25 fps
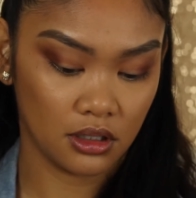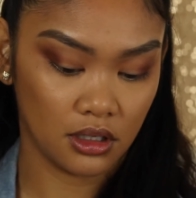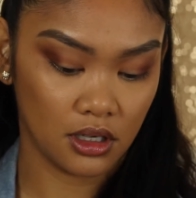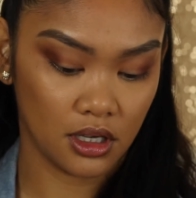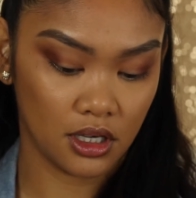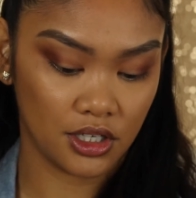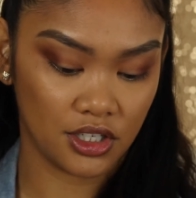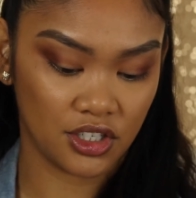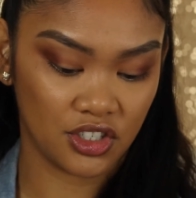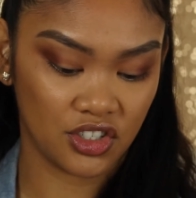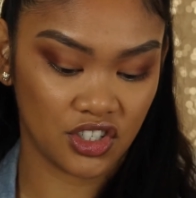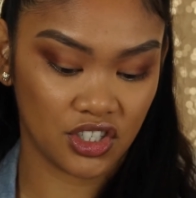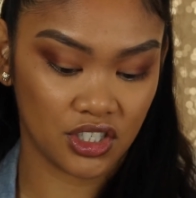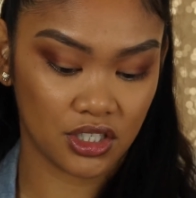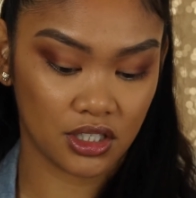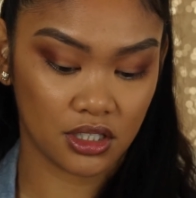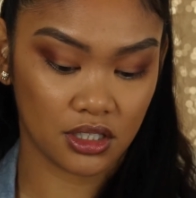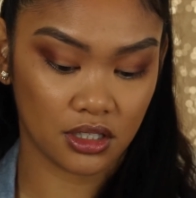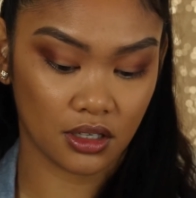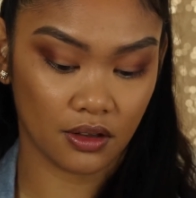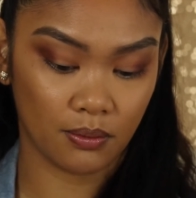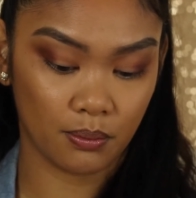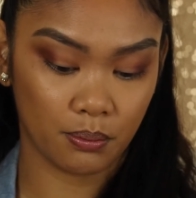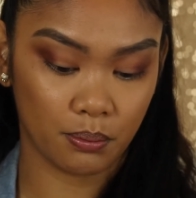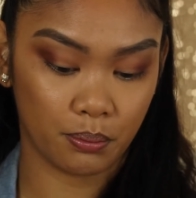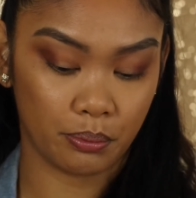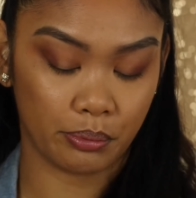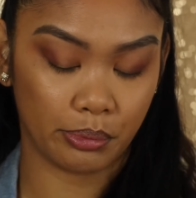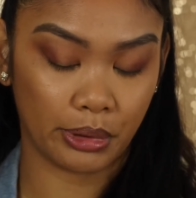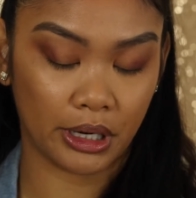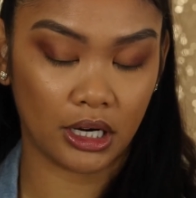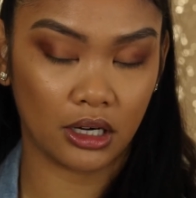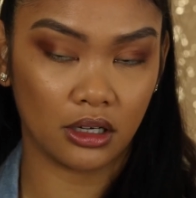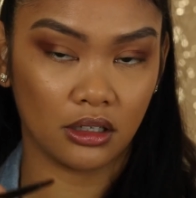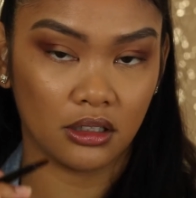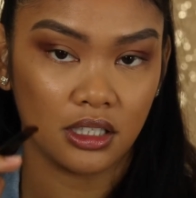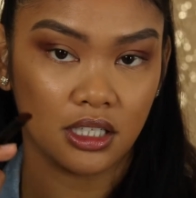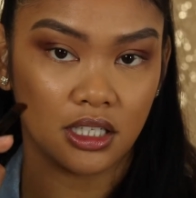and you just
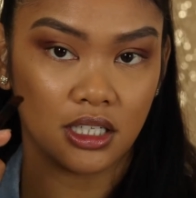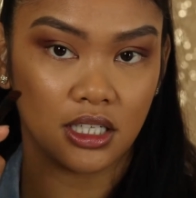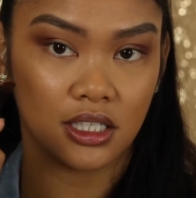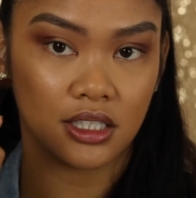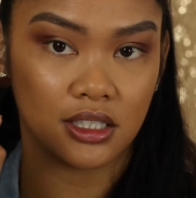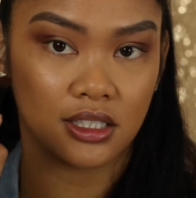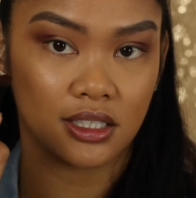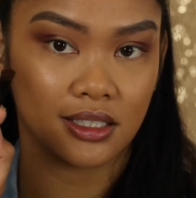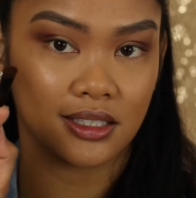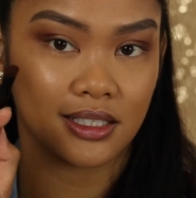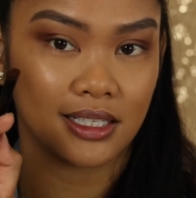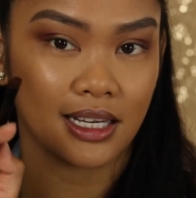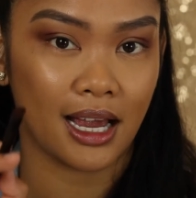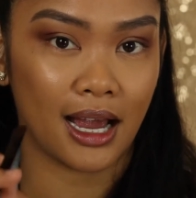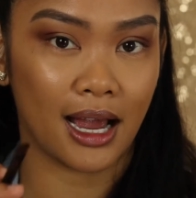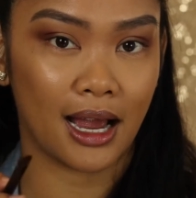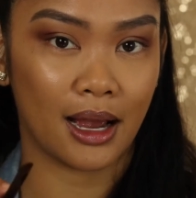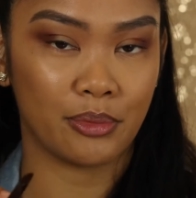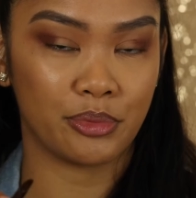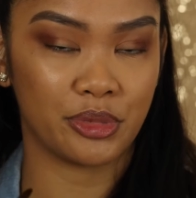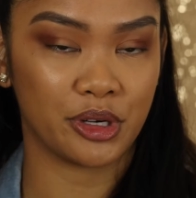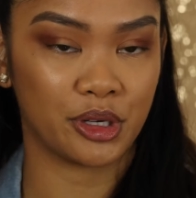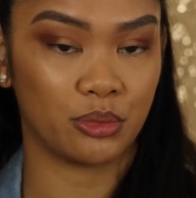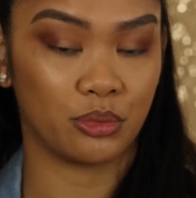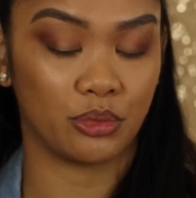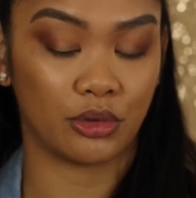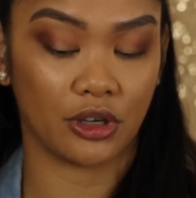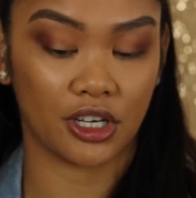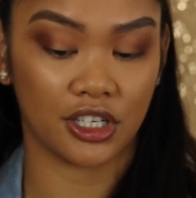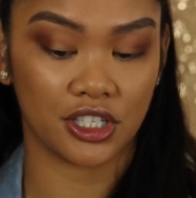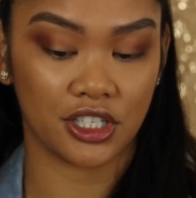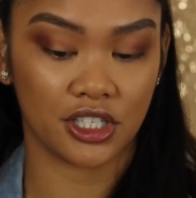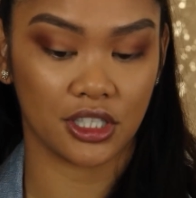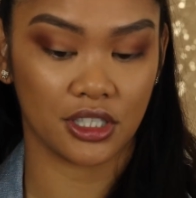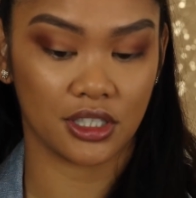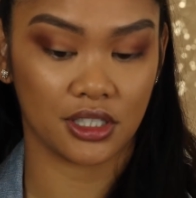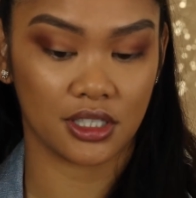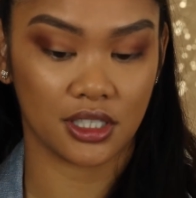barely need to tap your
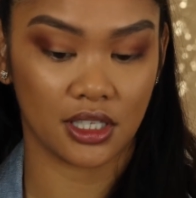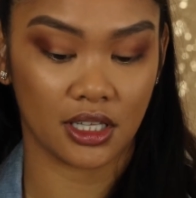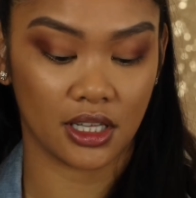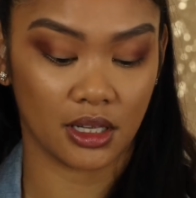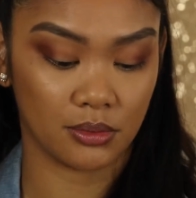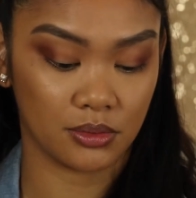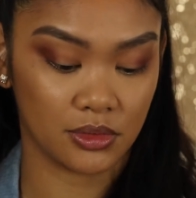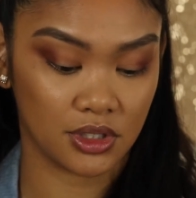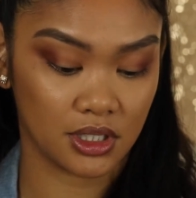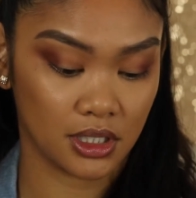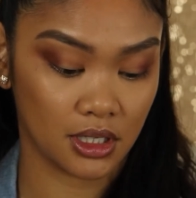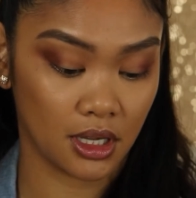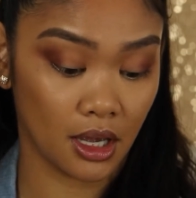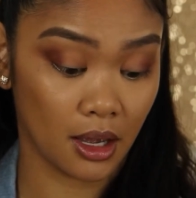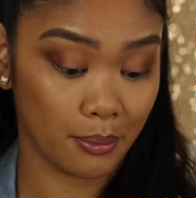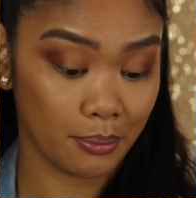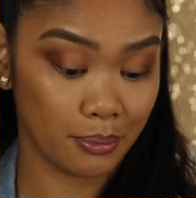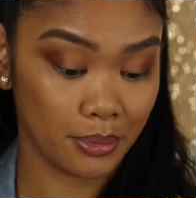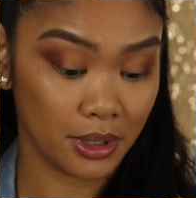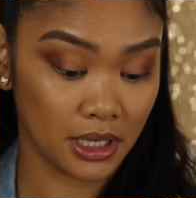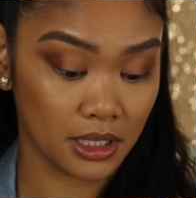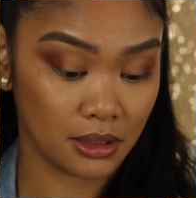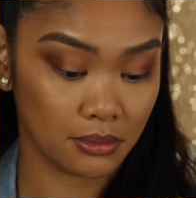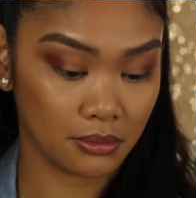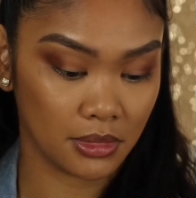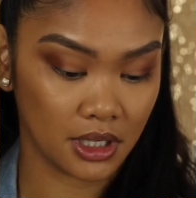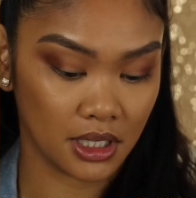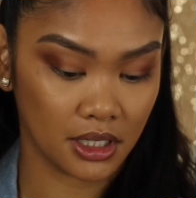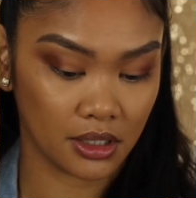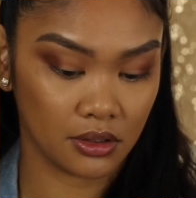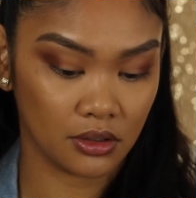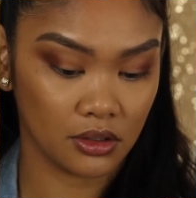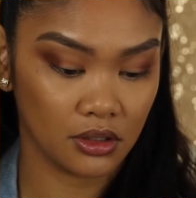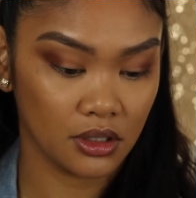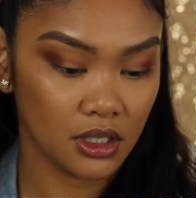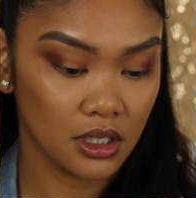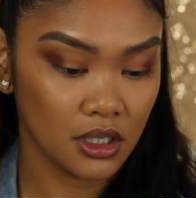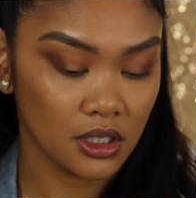brush into them to get
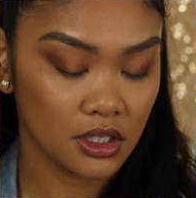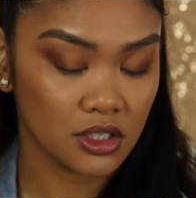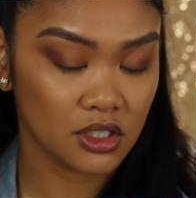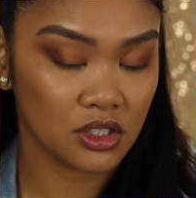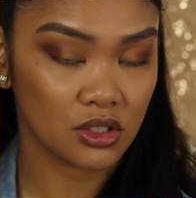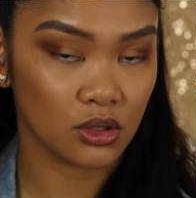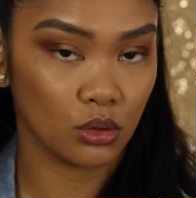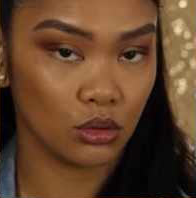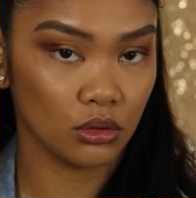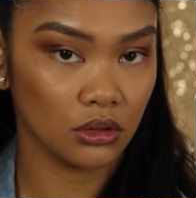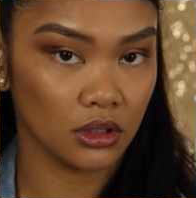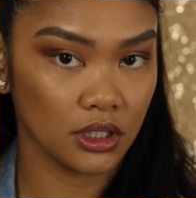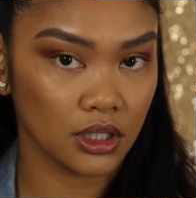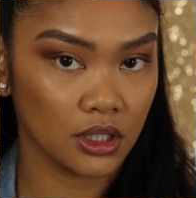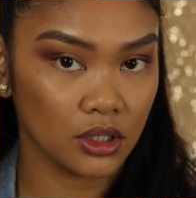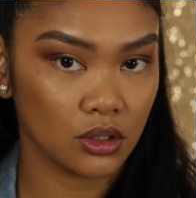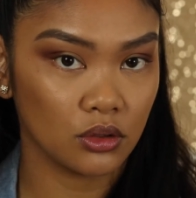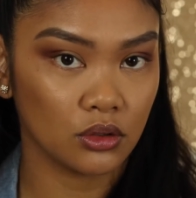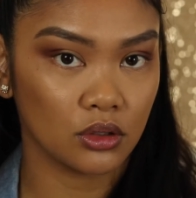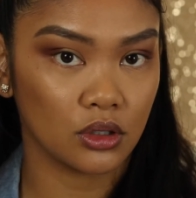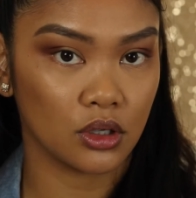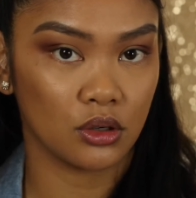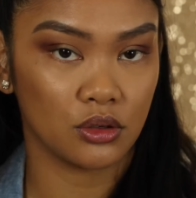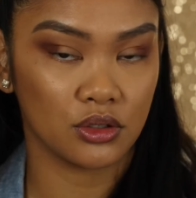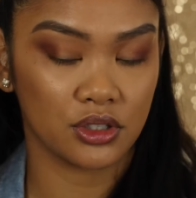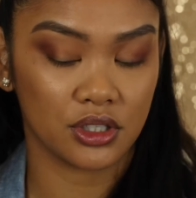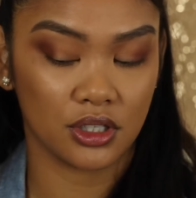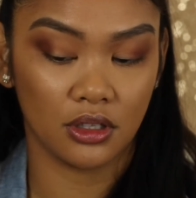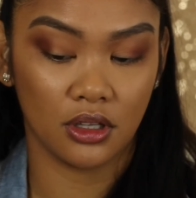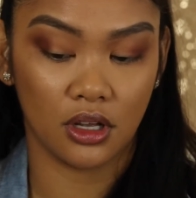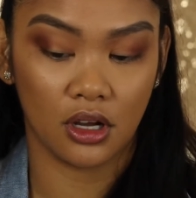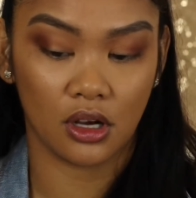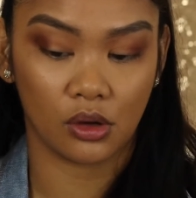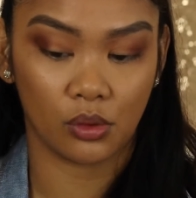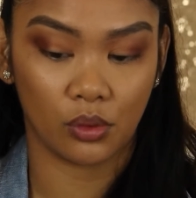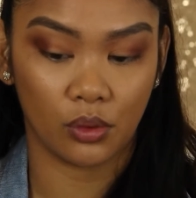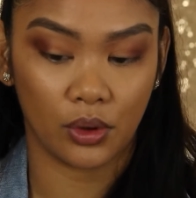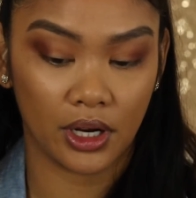pigment. So a little goes a
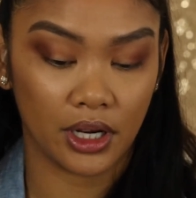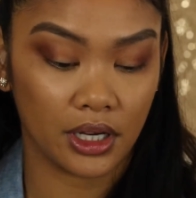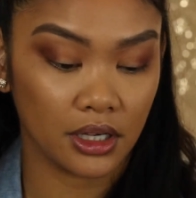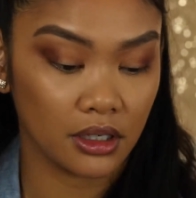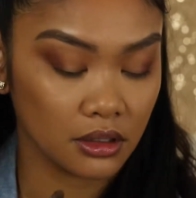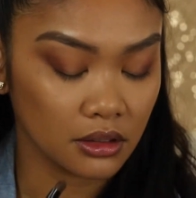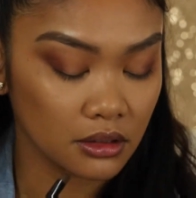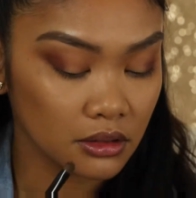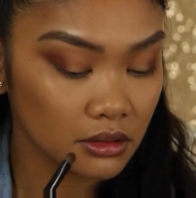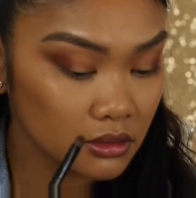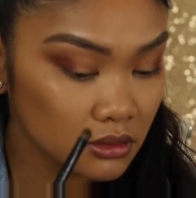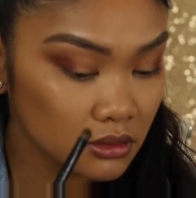long way.